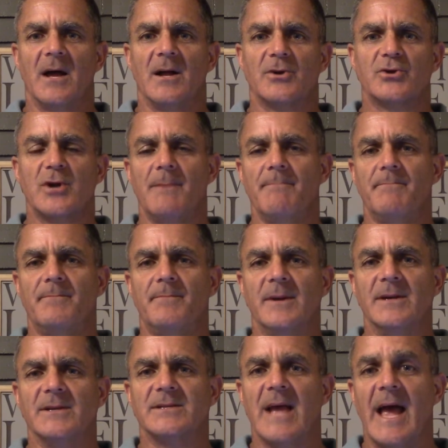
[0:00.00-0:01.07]
Trump
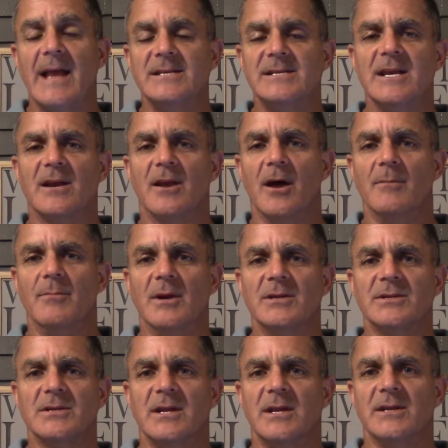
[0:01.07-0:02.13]
is
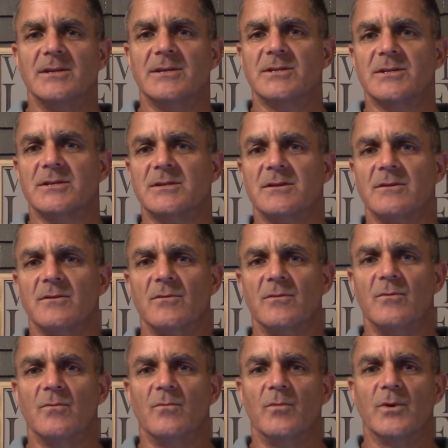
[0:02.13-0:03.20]
anti-globalist. He's
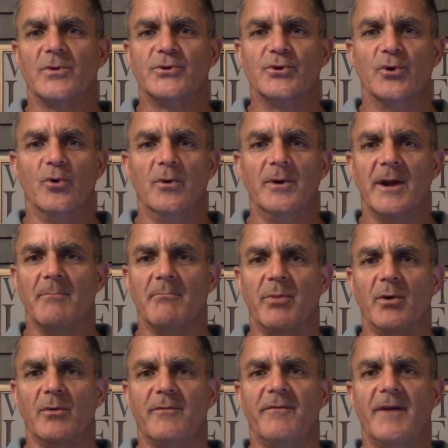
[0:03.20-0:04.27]
withdrawn and
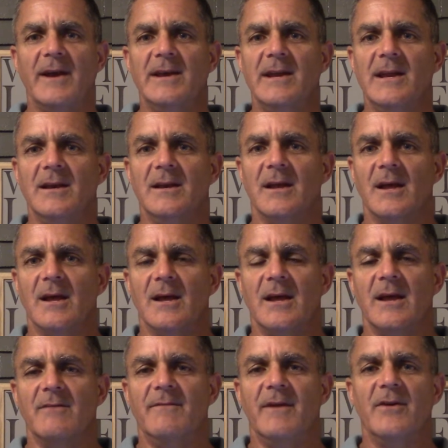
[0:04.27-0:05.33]
pulled funding
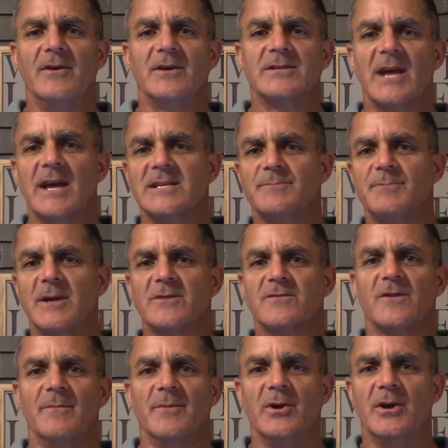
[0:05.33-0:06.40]
in various aspects
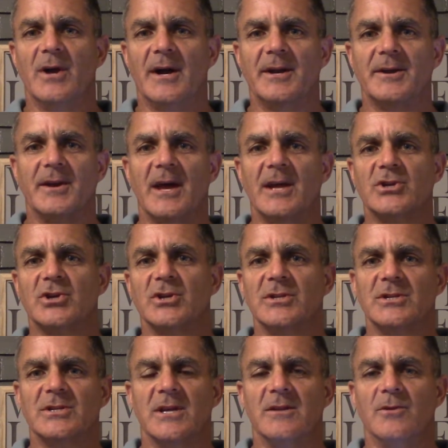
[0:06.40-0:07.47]
from the United
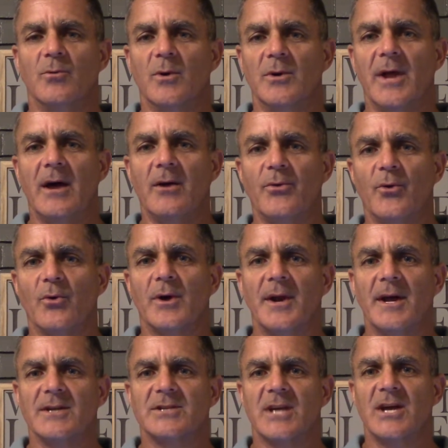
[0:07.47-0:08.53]
Nations and the World Health
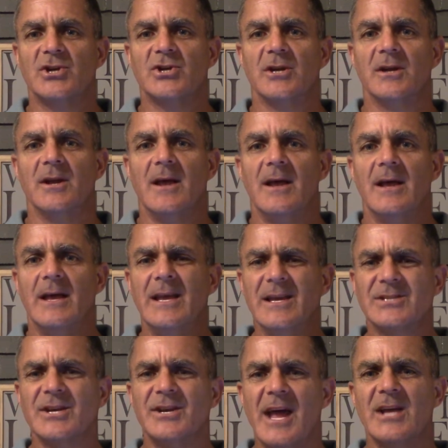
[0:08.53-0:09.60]
Organization. He
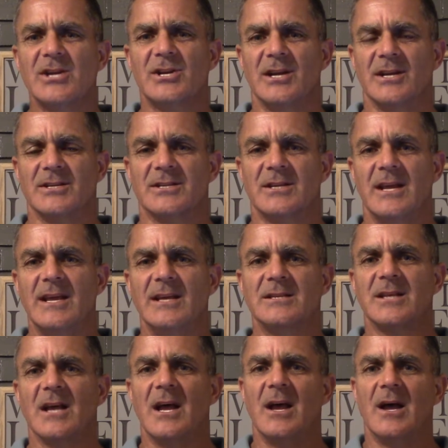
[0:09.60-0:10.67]
is a nationalist.
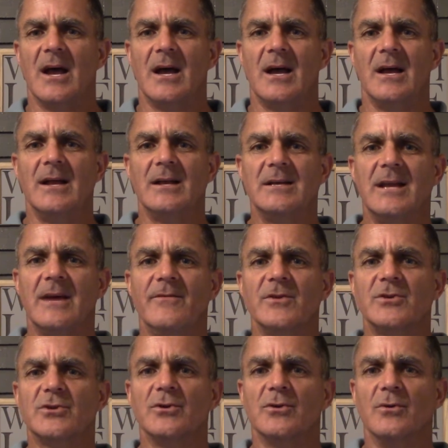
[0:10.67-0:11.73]
He's
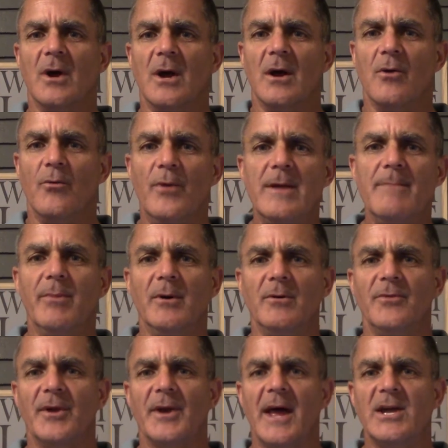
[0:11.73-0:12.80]
endeavored to
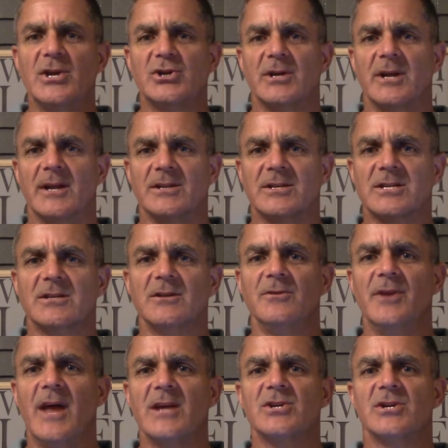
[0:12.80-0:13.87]
rebuild the nation and instill
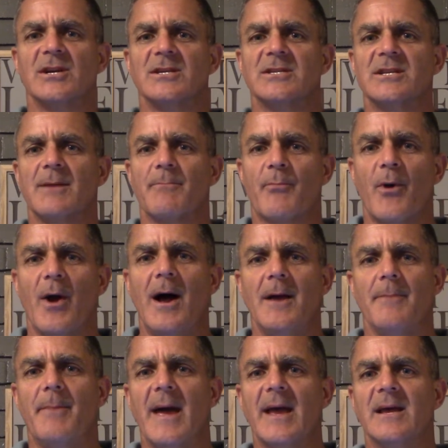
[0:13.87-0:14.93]
nationalistic
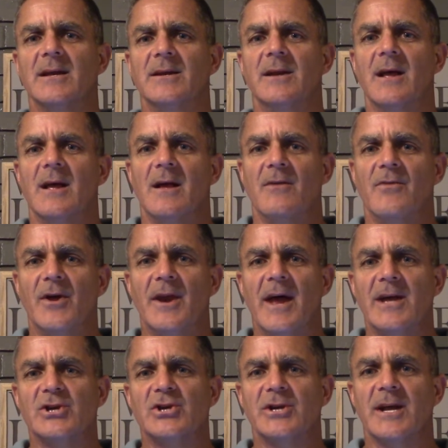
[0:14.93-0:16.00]
pride back in the
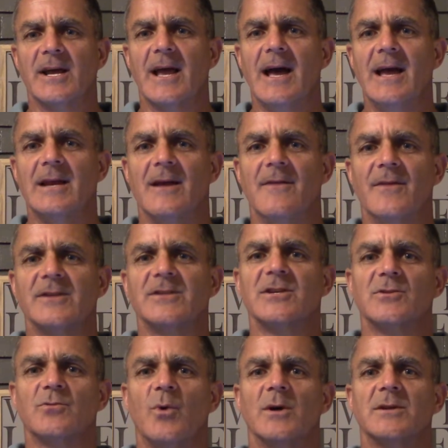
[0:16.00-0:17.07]
nation again. And this
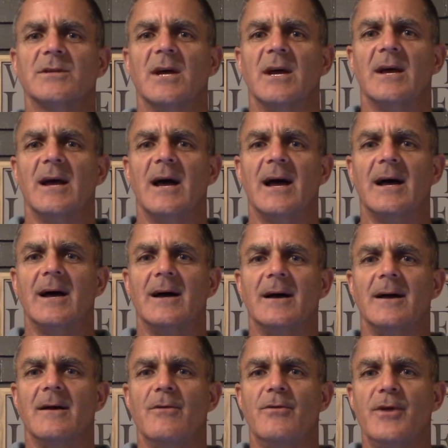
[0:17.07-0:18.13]
is what
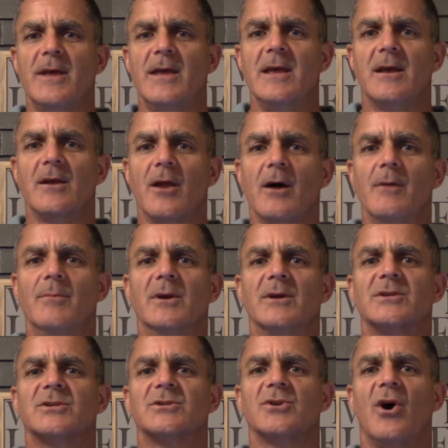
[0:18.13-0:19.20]
the
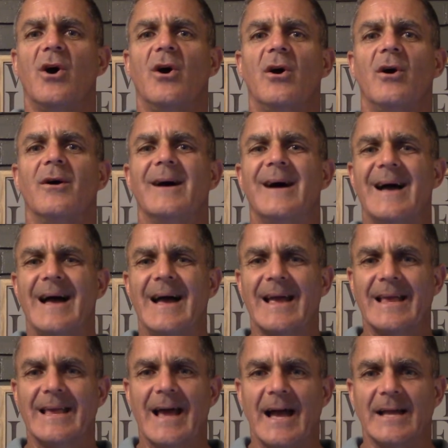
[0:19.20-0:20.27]
globalists are
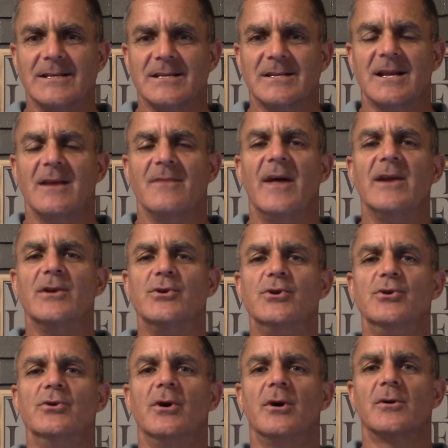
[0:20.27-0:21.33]
against. They
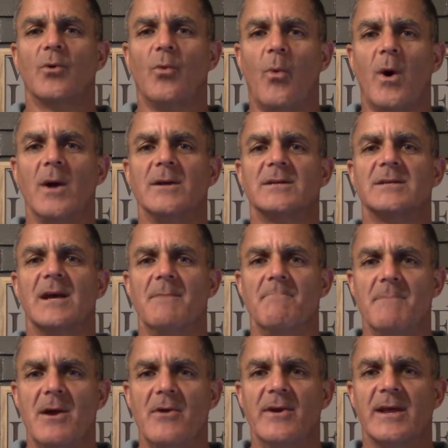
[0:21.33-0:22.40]
do not want
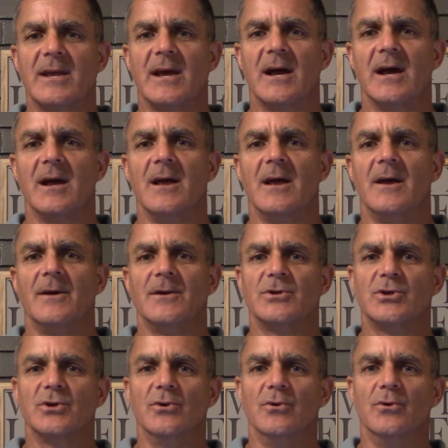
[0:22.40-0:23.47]
America
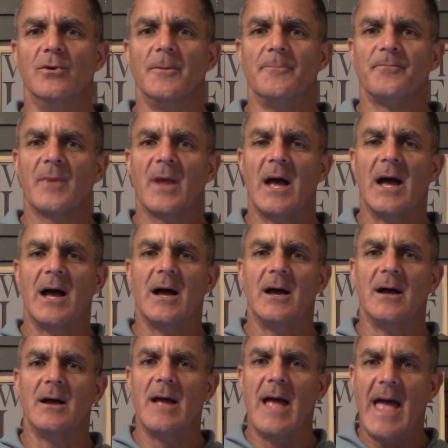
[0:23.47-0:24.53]
to
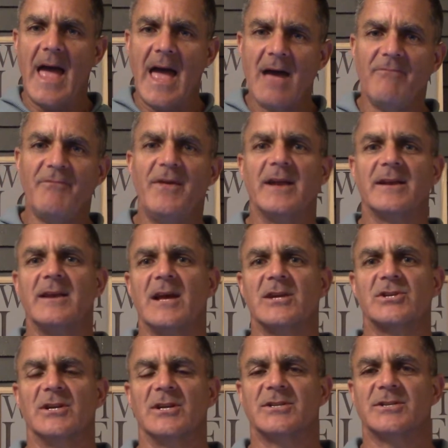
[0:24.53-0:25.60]
have that
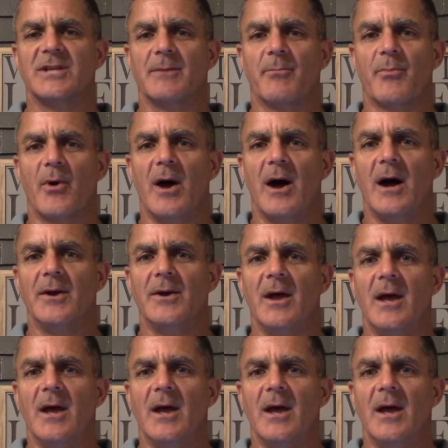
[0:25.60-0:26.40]
nationalistic pride